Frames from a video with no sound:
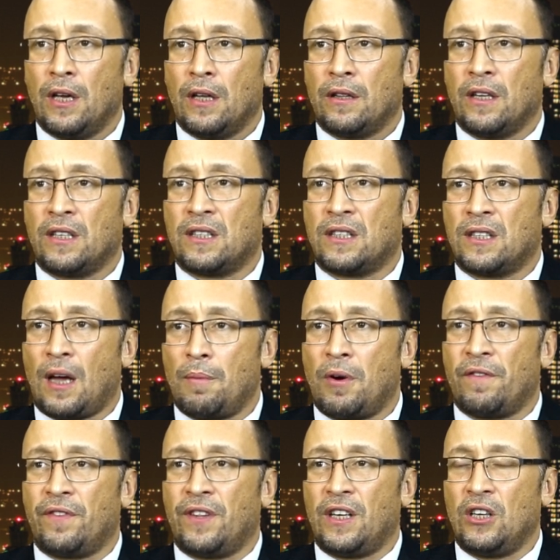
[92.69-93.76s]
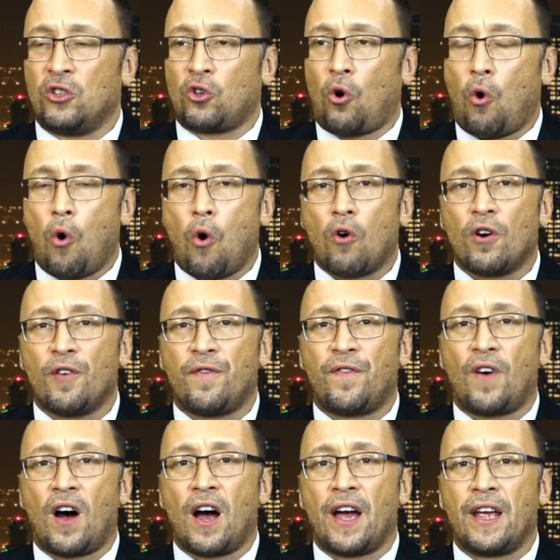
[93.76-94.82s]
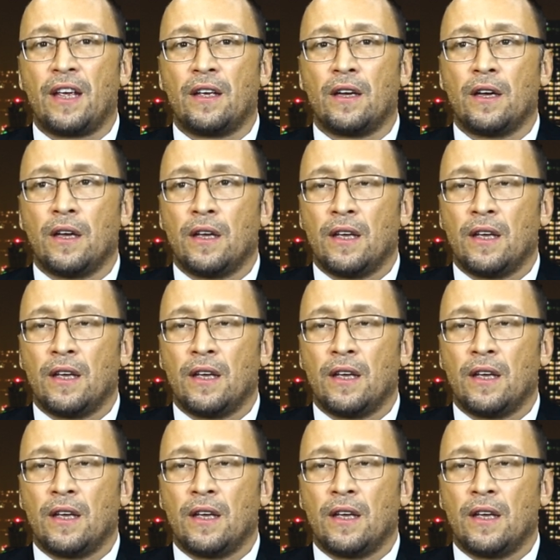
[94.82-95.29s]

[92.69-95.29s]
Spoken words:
that some of these horrifying,